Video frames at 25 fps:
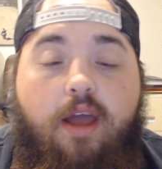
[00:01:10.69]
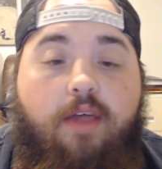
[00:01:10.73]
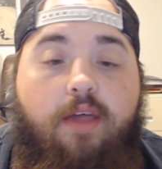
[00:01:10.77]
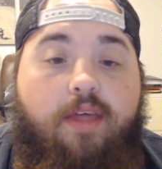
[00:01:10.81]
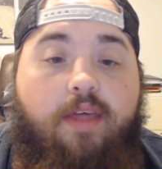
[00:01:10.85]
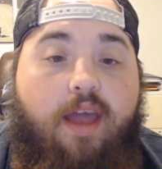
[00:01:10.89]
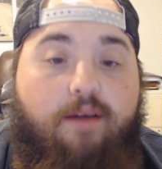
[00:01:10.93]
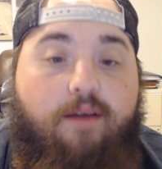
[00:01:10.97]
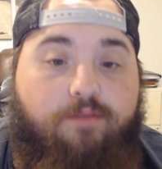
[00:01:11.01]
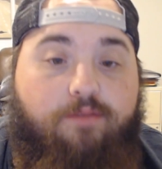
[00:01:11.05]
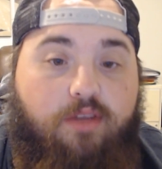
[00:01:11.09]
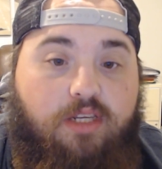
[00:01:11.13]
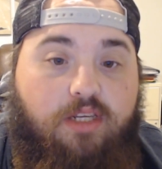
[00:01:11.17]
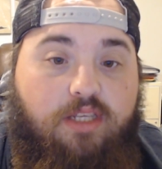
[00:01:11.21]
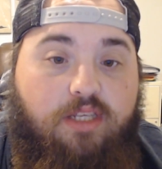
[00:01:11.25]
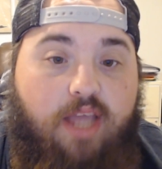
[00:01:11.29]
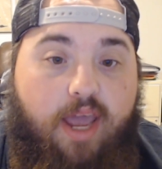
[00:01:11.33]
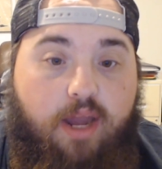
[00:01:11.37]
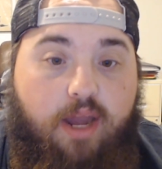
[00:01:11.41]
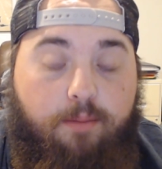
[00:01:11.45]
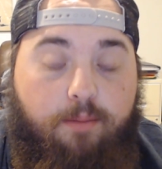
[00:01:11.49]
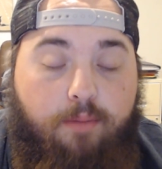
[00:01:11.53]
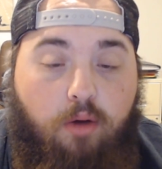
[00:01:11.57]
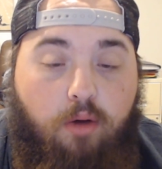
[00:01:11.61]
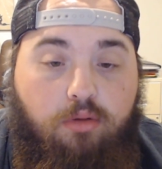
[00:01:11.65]
they have to stay
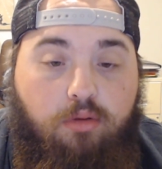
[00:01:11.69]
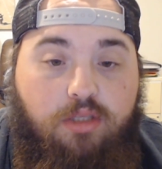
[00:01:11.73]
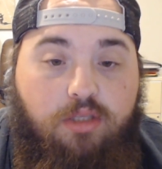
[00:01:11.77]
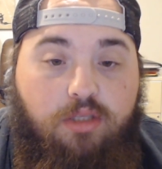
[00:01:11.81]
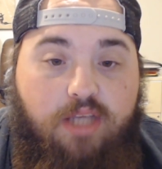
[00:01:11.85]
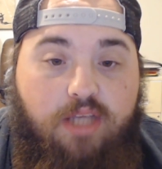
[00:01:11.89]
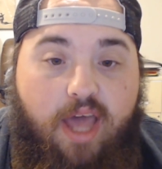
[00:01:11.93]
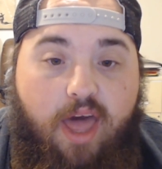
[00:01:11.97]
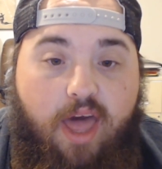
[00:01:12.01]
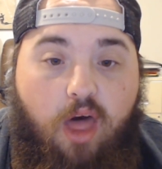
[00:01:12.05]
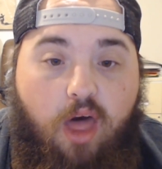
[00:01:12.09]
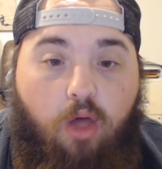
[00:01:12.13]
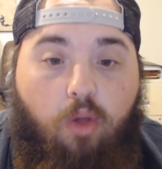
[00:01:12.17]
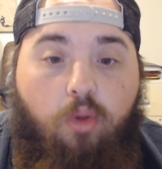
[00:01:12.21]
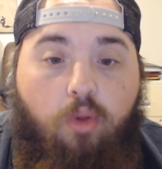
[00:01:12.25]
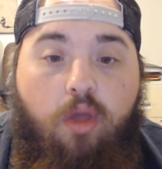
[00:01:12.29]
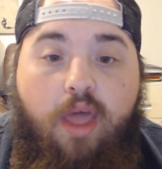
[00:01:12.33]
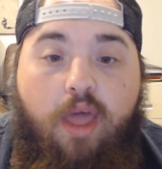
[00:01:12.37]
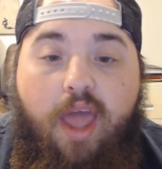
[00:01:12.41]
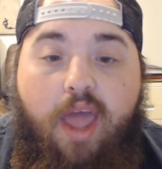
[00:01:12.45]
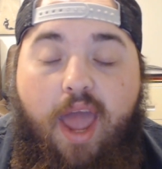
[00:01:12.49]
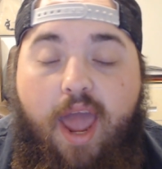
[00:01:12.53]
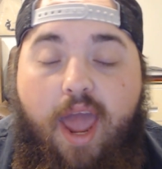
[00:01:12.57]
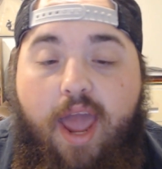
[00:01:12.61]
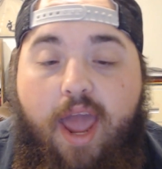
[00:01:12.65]
at a motel,
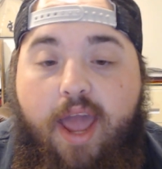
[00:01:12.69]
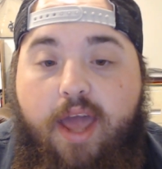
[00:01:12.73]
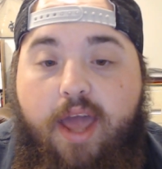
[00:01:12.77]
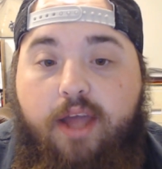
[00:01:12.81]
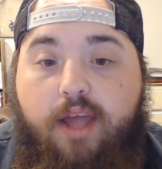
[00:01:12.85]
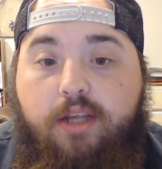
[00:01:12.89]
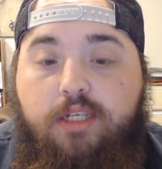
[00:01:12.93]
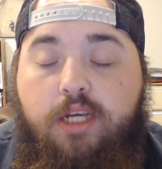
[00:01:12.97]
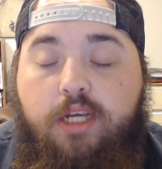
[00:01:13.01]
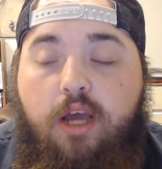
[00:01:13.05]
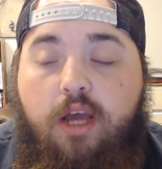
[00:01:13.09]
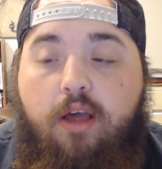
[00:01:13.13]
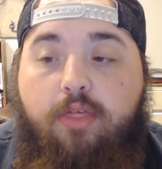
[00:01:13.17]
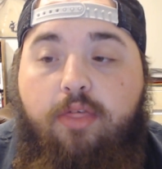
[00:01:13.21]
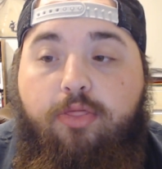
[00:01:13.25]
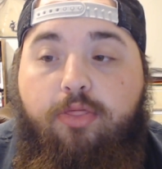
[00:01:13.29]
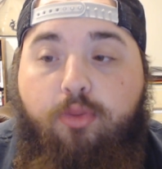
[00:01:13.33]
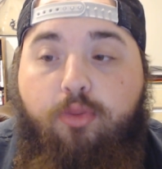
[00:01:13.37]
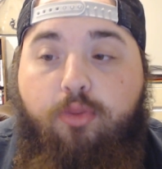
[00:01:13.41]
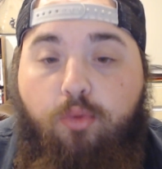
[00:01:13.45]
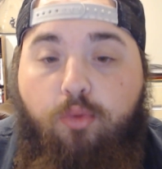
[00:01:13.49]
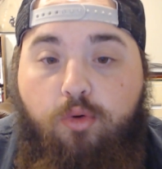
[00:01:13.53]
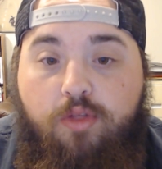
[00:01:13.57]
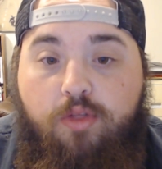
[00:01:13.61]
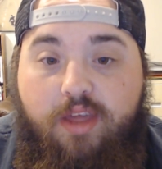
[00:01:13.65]
and
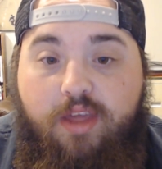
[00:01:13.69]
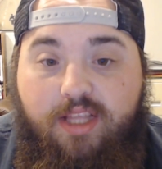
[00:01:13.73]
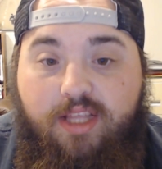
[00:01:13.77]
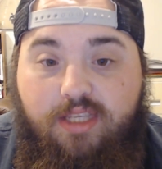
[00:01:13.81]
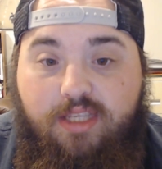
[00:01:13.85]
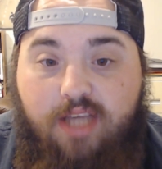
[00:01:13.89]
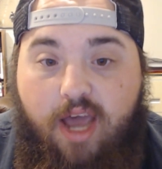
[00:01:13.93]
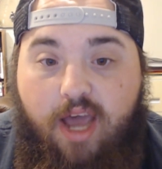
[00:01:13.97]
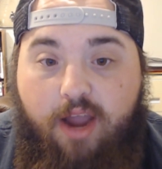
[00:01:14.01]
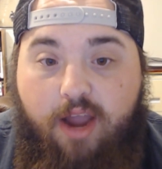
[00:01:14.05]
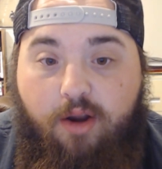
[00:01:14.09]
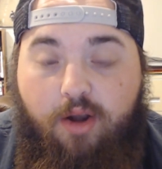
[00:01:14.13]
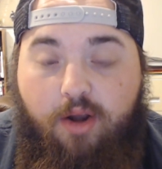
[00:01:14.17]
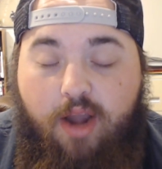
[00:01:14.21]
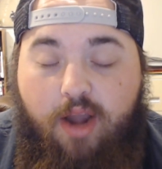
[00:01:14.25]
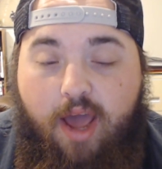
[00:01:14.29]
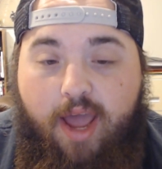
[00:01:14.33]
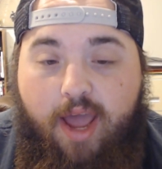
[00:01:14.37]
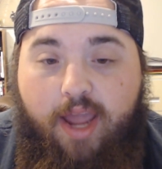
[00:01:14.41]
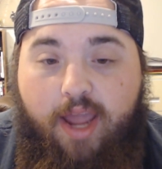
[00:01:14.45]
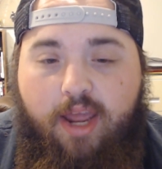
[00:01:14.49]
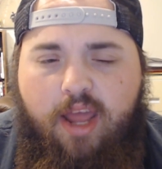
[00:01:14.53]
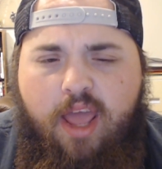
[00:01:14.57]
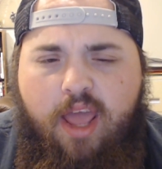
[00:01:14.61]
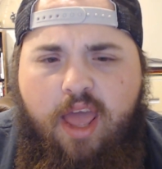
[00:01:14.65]
through the entire
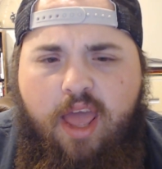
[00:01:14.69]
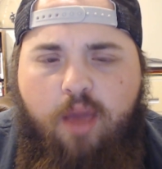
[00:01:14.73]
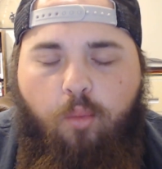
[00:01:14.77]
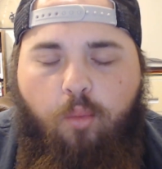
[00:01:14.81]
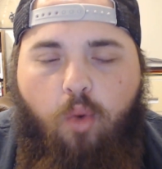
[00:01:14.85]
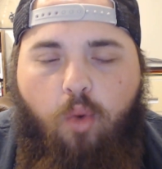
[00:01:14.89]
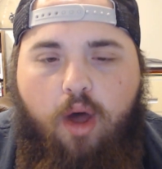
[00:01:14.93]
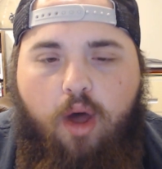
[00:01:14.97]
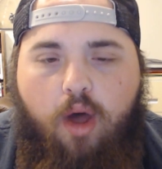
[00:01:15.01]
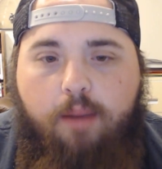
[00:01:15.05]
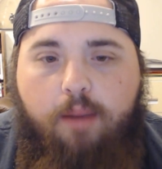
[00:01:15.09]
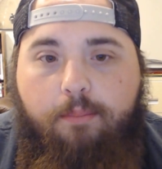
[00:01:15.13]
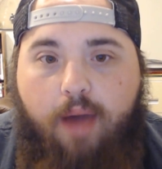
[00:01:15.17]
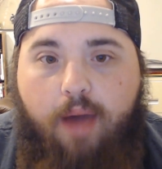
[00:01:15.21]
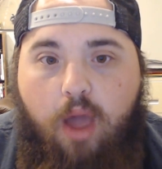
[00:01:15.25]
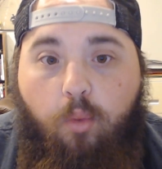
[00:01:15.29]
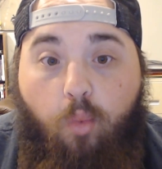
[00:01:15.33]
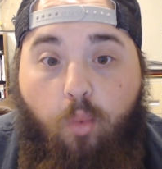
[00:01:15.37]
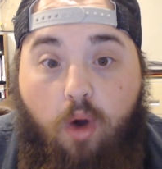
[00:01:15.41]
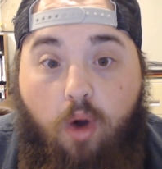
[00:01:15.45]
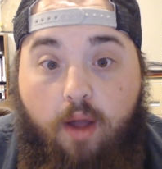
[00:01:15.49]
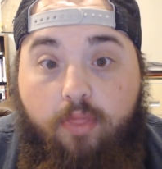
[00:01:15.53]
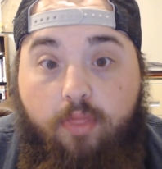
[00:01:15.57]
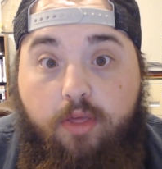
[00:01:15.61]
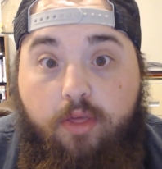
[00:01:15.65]
night, one by
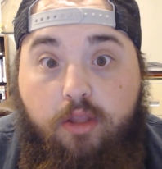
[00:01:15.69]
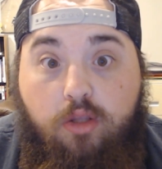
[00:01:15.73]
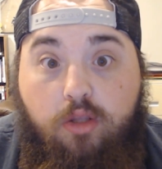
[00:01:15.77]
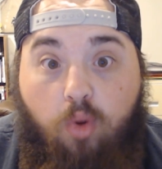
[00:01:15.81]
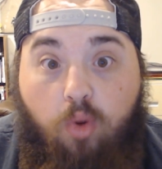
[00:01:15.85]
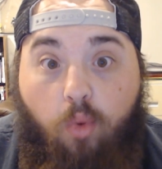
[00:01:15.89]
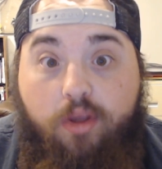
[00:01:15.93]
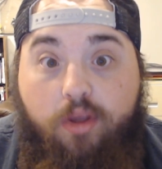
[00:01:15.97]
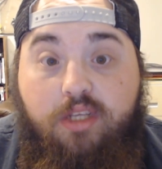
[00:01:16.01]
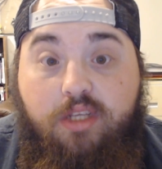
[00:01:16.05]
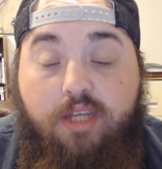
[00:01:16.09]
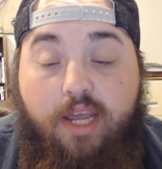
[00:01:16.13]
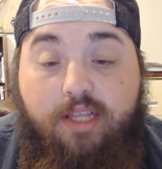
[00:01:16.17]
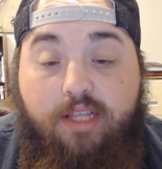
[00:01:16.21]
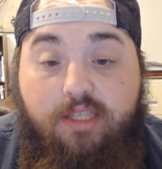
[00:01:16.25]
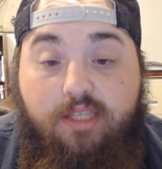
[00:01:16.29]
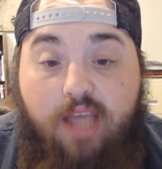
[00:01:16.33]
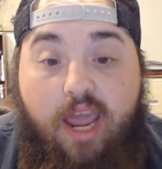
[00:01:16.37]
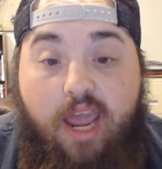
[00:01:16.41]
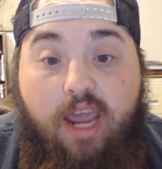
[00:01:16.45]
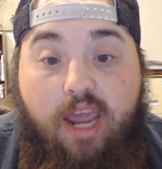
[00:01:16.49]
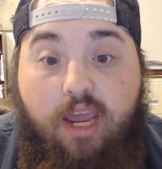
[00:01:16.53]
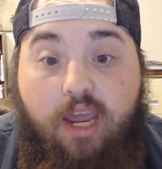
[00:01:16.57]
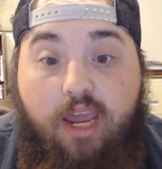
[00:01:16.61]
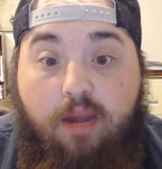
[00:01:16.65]
one, the toys get
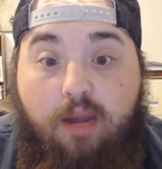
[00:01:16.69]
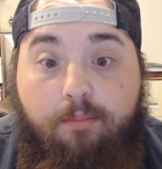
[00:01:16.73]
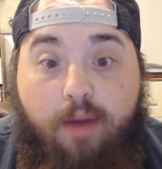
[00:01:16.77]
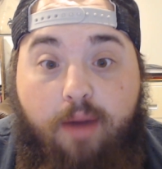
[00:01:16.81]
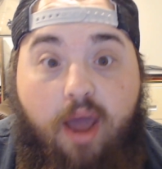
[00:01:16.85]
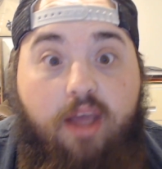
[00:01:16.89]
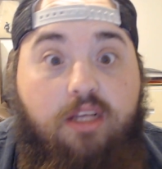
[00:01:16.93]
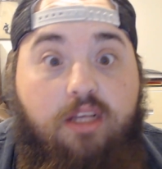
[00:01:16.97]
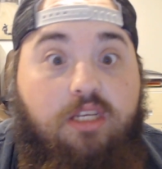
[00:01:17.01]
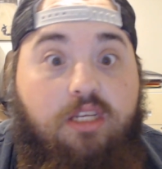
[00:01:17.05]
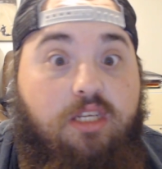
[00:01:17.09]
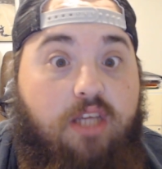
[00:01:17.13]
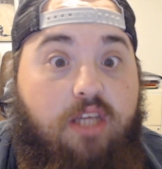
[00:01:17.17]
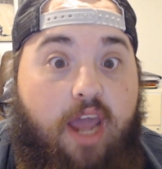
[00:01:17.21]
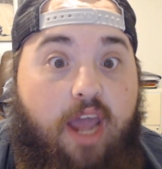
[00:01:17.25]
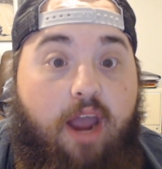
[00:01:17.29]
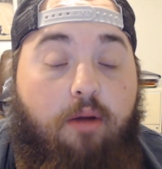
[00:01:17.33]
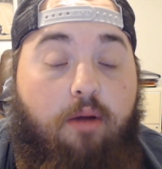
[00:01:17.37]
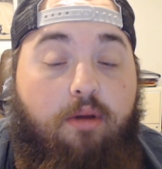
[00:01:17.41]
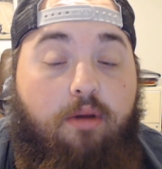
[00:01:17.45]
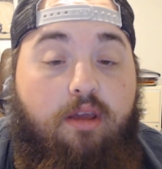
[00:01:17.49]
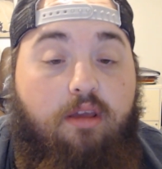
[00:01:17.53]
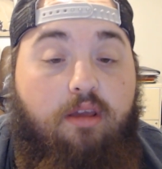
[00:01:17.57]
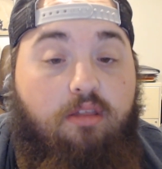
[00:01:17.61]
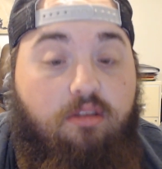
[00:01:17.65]
taken by a
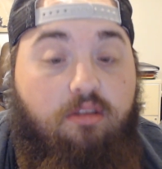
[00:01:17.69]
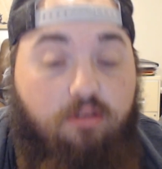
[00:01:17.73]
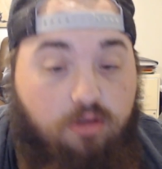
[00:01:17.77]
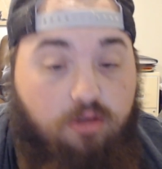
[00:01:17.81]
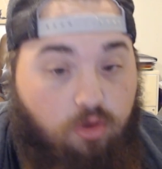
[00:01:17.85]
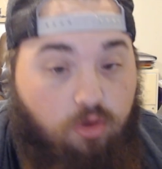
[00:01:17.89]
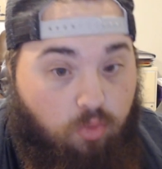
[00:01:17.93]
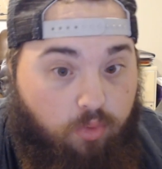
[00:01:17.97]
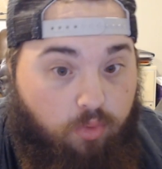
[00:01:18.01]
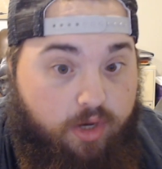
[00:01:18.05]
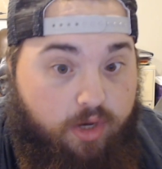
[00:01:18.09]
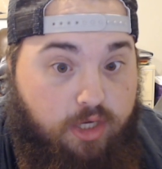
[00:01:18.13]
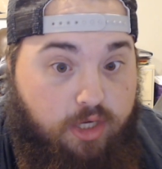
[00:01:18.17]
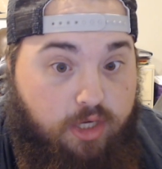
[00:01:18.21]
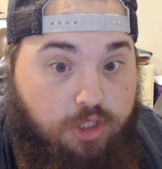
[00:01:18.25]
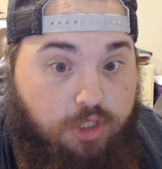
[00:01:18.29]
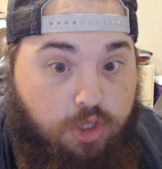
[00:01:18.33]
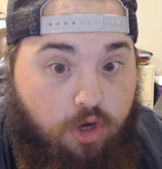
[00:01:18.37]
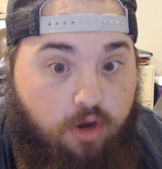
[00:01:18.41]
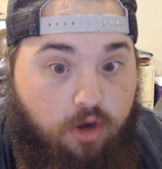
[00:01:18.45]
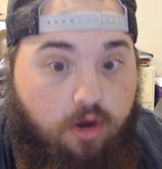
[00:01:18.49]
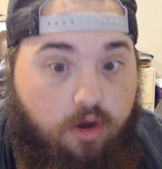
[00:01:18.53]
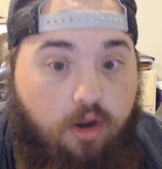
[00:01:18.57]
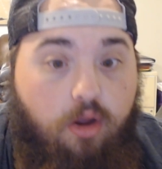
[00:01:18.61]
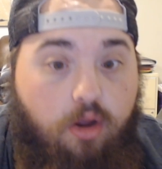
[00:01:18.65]
scary
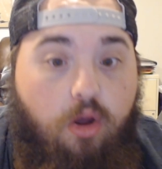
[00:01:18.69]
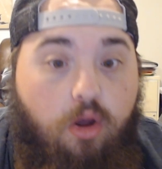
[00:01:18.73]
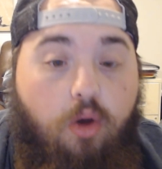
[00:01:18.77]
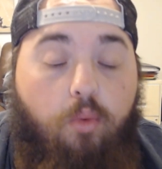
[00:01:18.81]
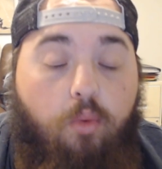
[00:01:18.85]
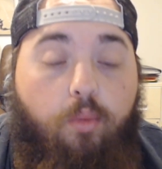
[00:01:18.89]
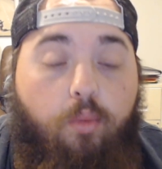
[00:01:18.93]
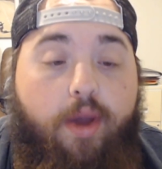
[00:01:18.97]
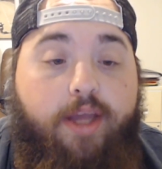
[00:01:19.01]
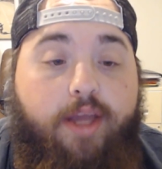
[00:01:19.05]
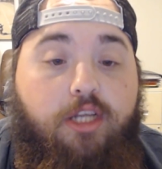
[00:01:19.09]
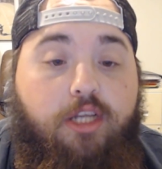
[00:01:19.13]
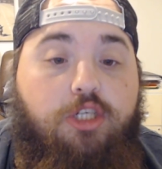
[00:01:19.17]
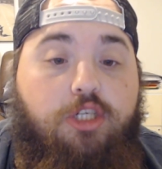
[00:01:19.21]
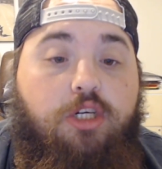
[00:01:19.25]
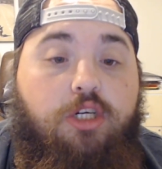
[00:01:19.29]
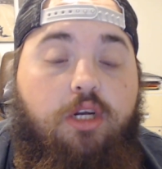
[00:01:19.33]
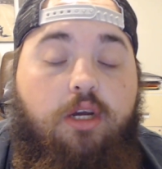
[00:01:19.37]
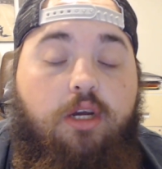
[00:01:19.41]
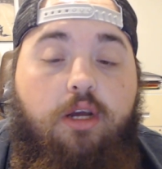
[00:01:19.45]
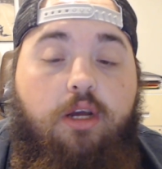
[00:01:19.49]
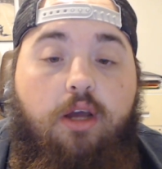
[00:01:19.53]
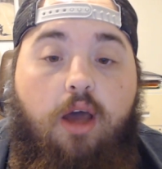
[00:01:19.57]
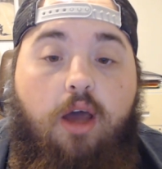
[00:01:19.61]
creature, which,